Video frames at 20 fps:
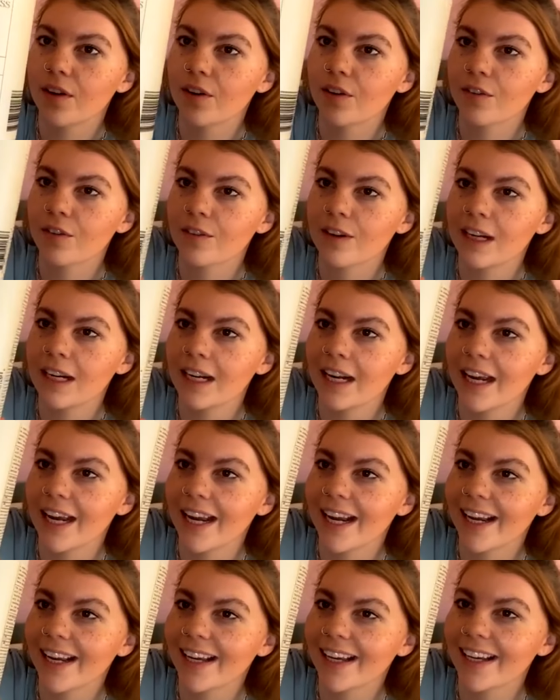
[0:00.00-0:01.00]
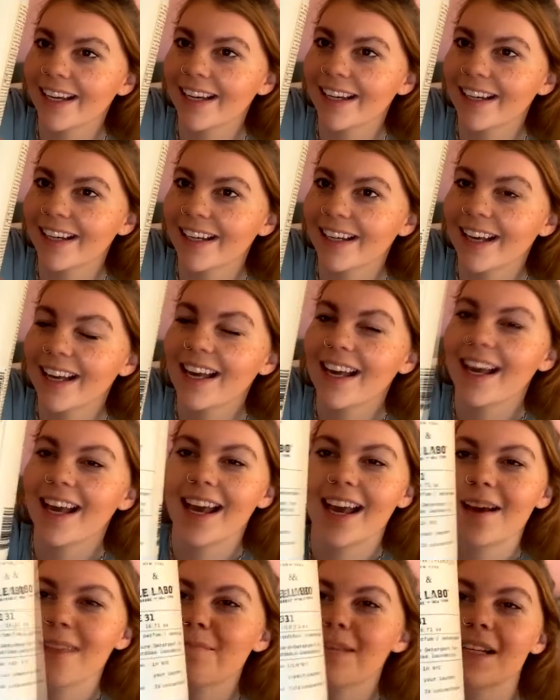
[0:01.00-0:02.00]
reading.
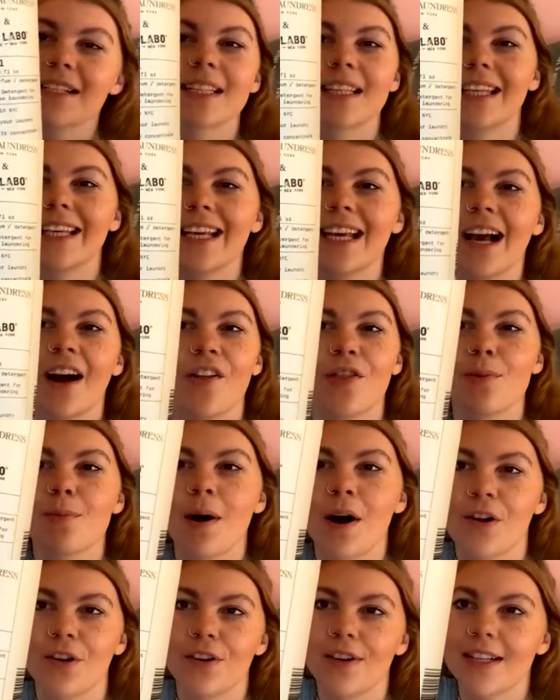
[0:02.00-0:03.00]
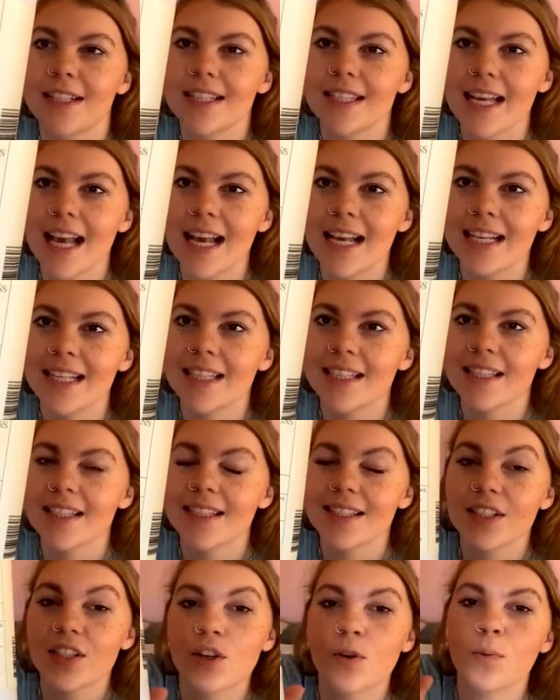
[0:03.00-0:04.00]
Basically, on the bottle, it says
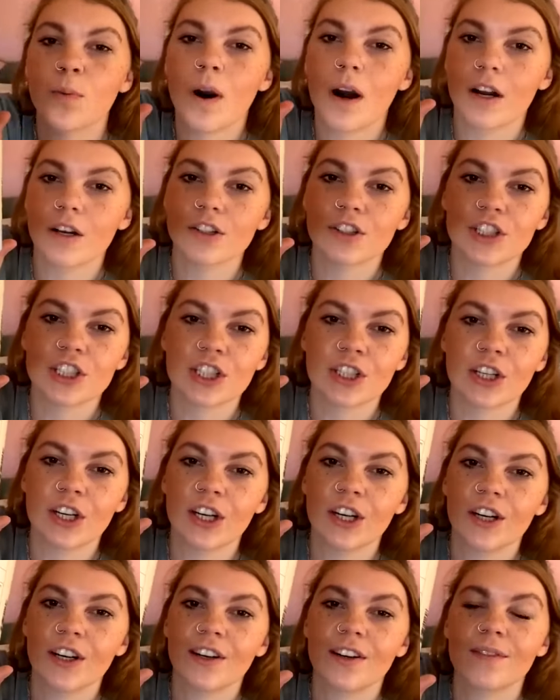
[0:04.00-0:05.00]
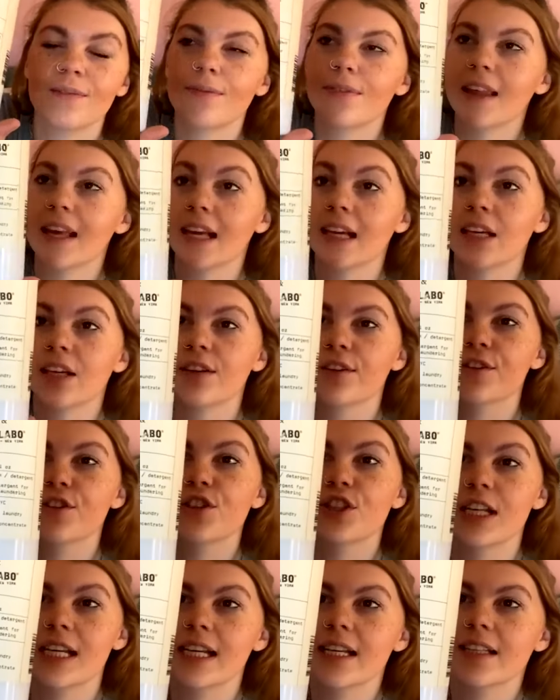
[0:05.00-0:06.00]
to wash your like your
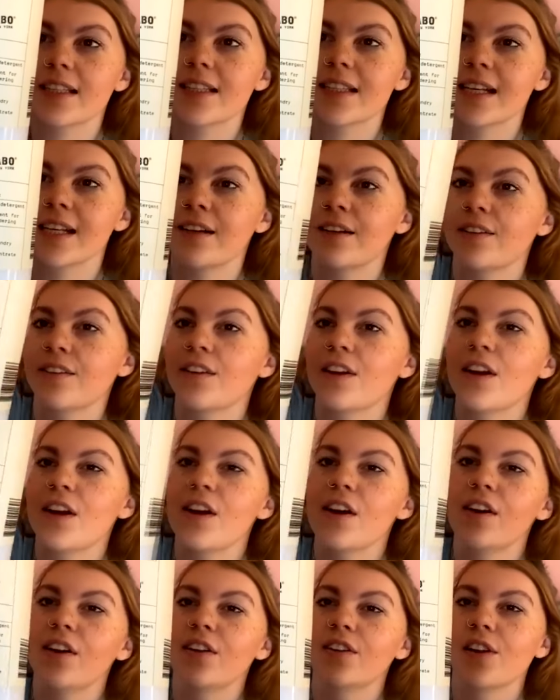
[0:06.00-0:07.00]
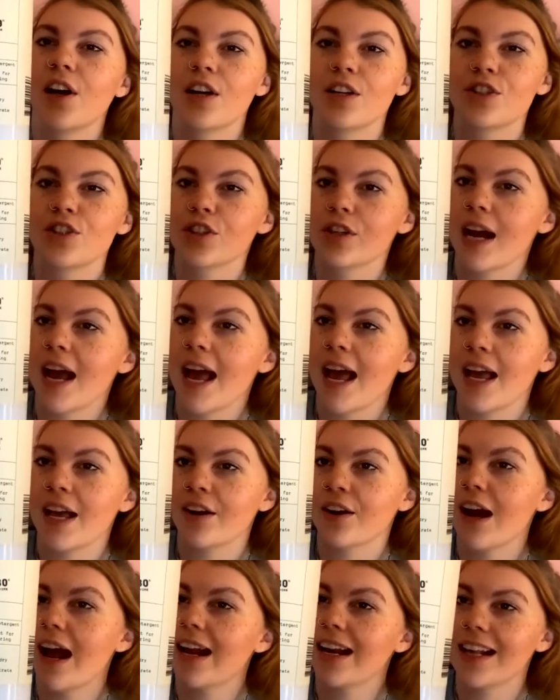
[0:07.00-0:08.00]
sheets and lingerie
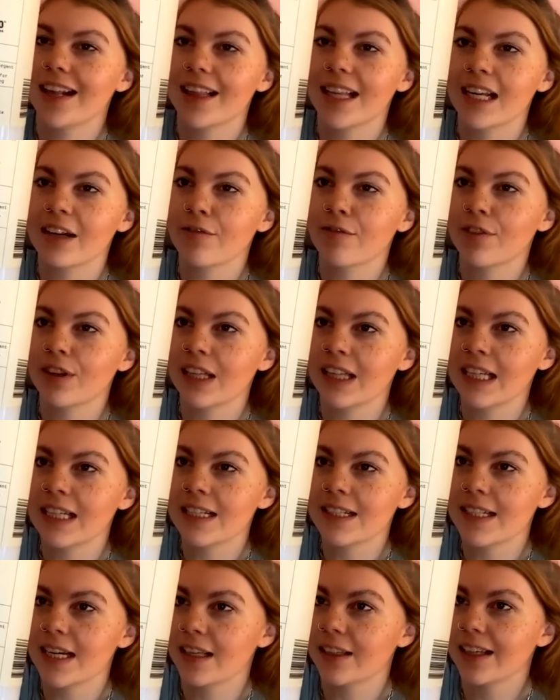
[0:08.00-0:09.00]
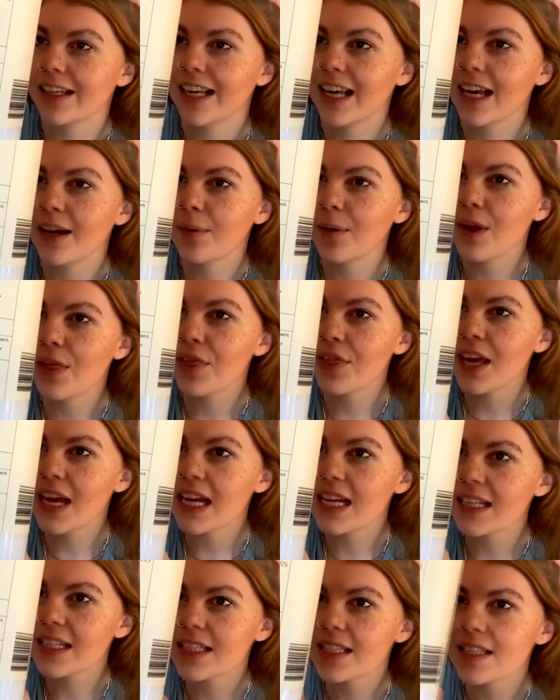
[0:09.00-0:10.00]
or anything really delicate with
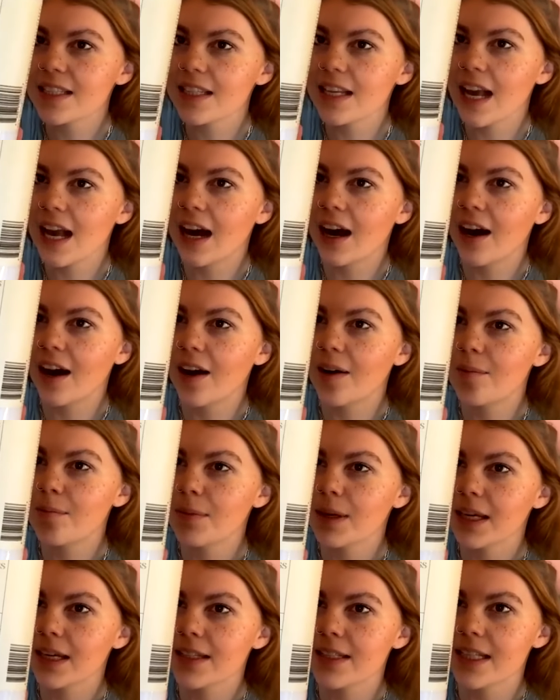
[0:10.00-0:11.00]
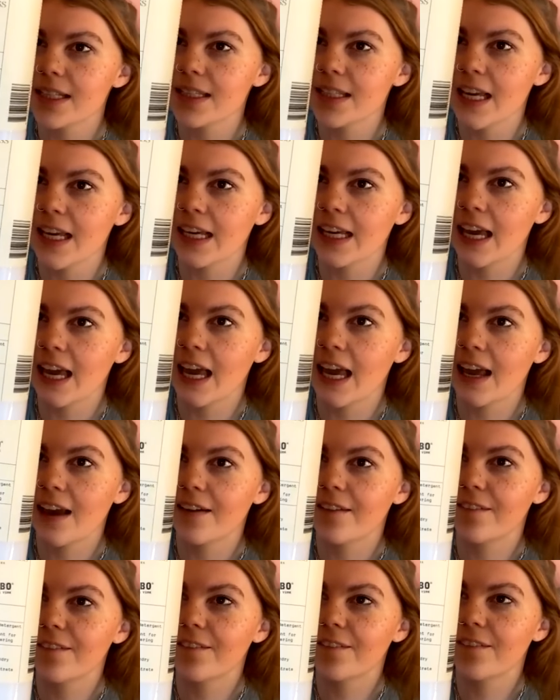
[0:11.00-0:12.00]
this um, because it's like
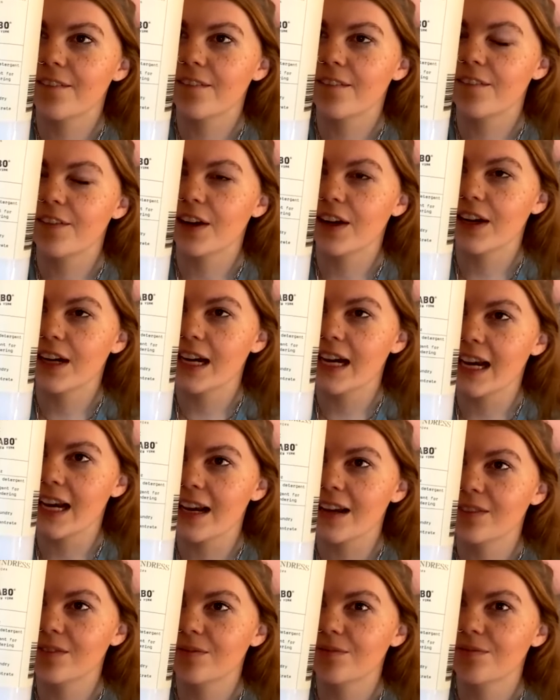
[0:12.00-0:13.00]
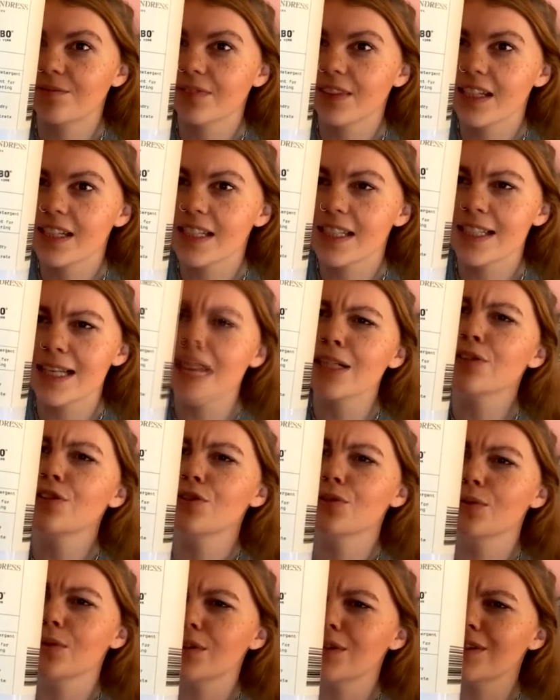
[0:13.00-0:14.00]
a very
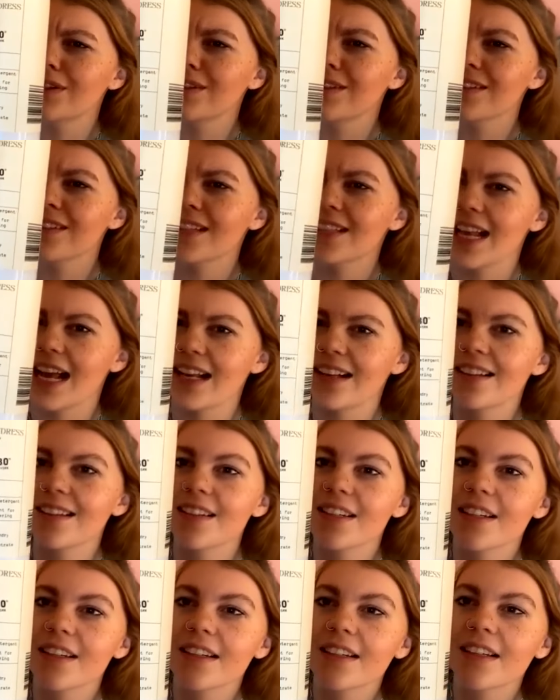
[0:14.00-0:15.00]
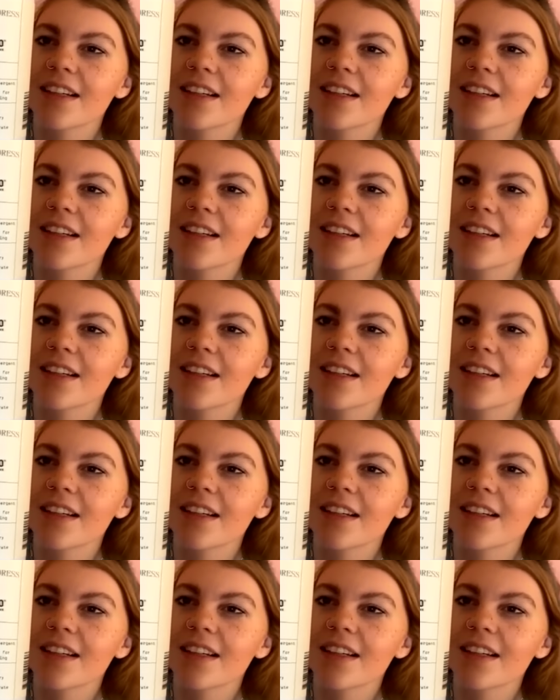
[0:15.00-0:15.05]
sensual scent.